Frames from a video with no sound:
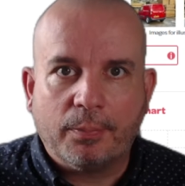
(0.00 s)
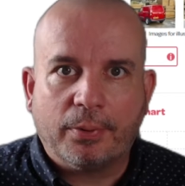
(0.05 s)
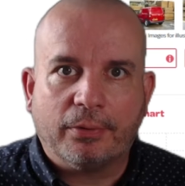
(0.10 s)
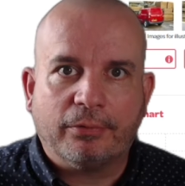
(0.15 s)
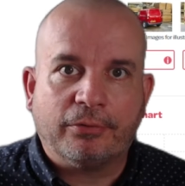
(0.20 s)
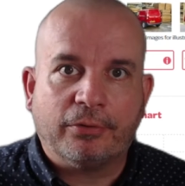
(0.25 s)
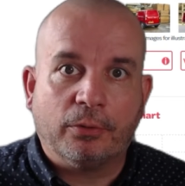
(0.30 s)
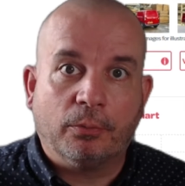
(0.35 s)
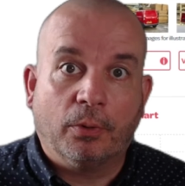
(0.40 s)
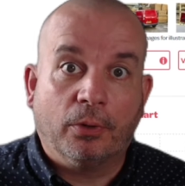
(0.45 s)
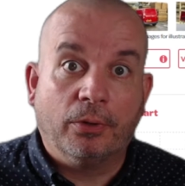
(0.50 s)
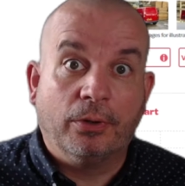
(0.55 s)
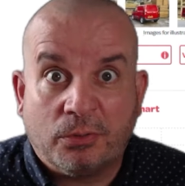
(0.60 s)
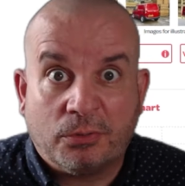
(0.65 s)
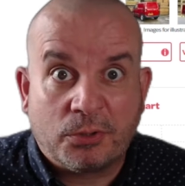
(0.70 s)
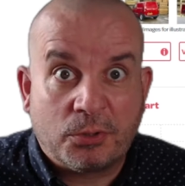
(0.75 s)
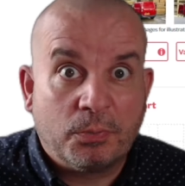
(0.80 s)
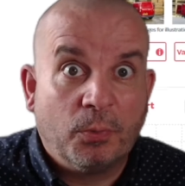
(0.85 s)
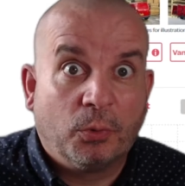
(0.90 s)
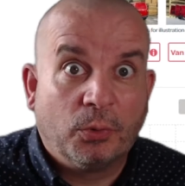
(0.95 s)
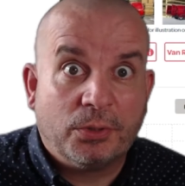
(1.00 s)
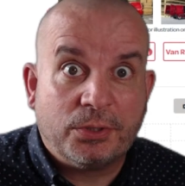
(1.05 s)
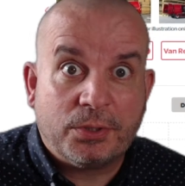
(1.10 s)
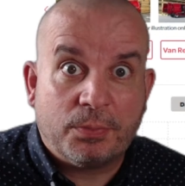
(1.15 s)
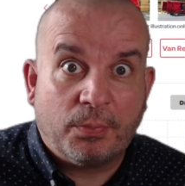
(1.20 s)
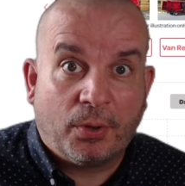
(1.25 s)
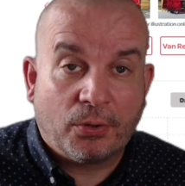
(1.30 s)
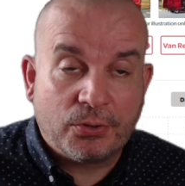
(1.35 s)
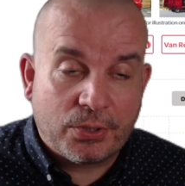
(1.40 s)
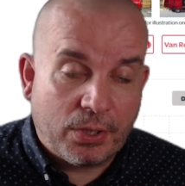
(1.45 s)
If you want a smaller
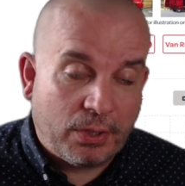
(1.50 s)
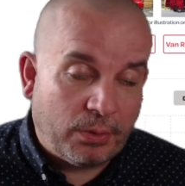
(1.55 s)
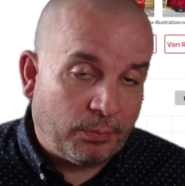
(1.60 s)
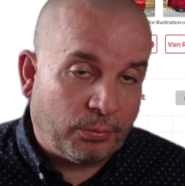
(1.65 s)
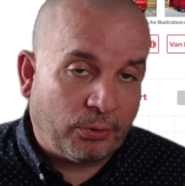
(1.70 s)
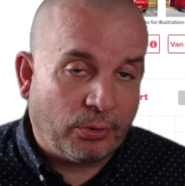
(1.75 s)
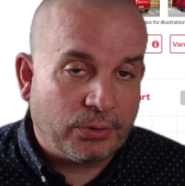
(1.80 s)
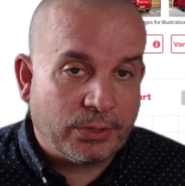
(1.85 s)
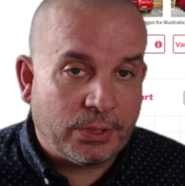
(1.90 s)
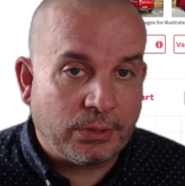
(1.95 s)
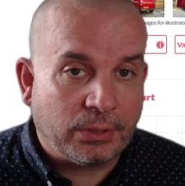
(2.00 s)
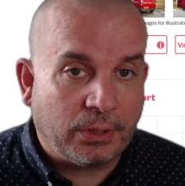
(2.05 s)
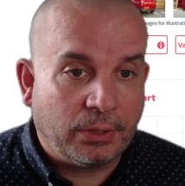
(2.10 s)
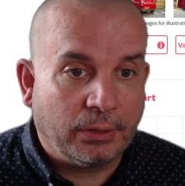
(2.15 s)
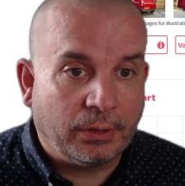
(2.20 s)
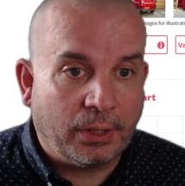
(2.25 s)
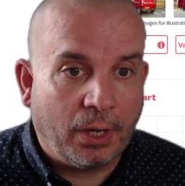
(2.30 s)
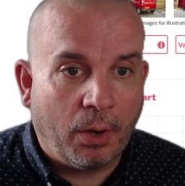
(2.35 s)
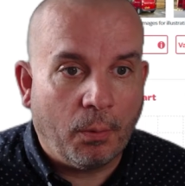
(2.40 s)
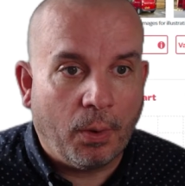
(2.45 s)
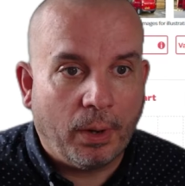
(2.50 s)
deposit, the price is going to go